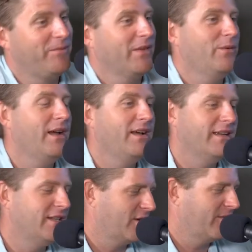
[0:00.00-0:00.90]
that's well,
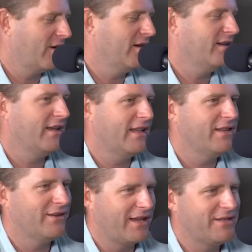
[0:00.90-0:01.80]
what introvert, I in,
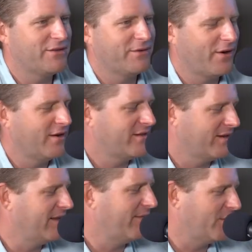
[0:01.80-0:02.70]
introverts
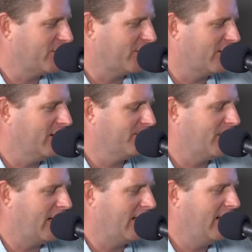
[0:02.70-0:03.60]
are for sure.
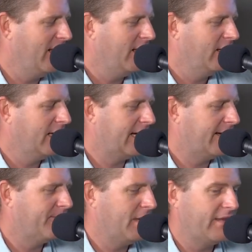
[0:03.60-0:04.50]
But
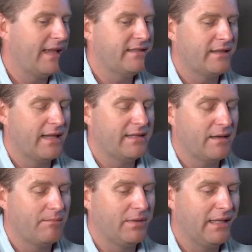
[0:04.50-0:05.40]
um, but that's that's
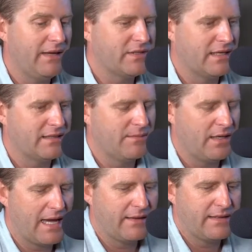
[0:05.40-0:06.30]
a belief system that
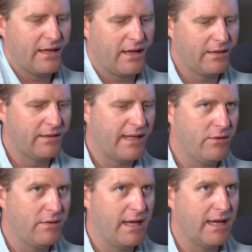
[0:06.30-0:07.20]
you have to uh, that
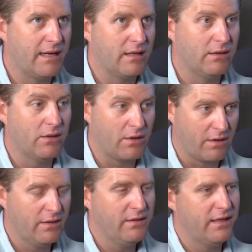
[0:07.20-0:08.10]
you can
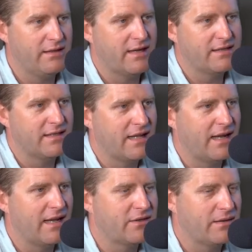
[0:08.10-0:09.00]
learn. It does. Mm-hmm. It's
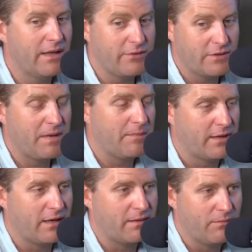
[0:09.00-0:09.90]
not necessarily like, there's people
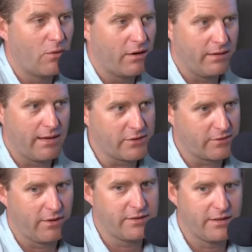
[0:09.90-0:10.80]
that are born
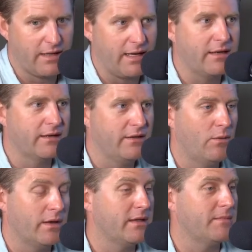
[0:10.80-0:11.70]
extroverts and like you
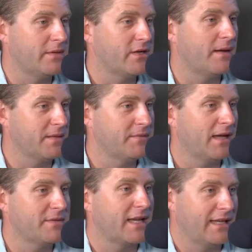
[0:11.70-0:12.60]
want them to shut up
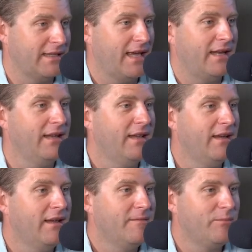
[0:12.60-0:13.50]
sometimes. I get that,
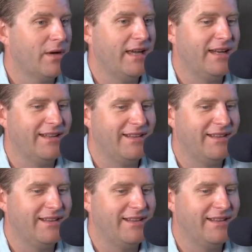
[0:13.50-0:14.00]
but